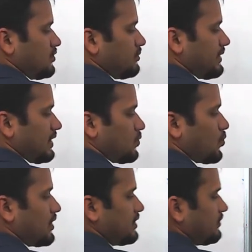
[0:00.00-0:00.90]
to make
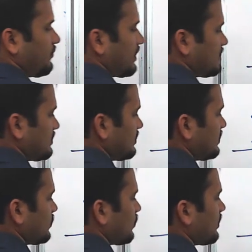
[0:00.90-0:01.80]
one refresh
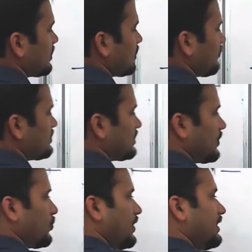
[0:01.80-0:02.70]
token request
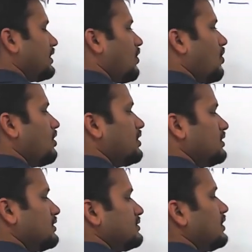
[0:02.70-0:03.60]
and wait all
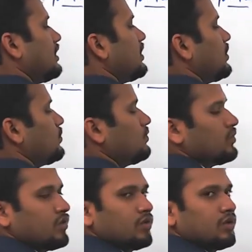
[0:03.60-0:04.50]
till
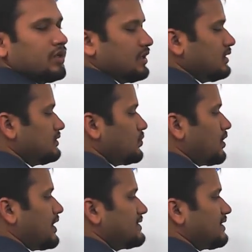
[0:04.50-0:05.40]
new
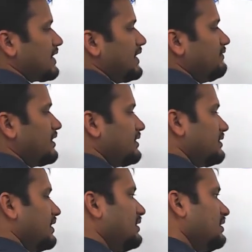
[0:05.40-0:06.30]
token is arrived, and
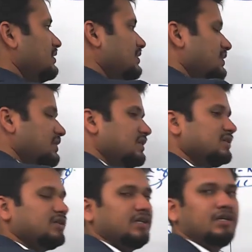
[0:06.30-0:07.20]
then
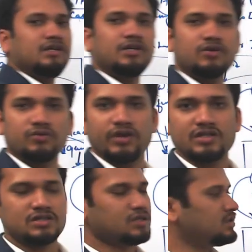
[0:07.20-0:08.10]

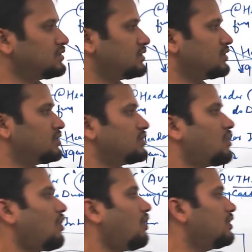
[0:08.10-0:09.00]
re-request
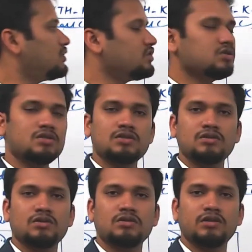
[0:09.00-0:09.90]
all those
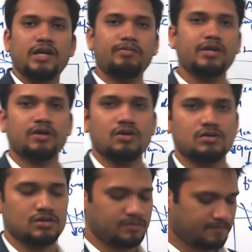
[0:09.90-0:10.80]
API
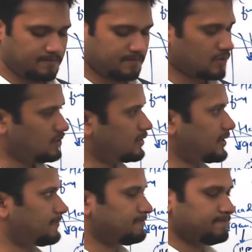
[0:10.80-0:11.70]
calls. Okay,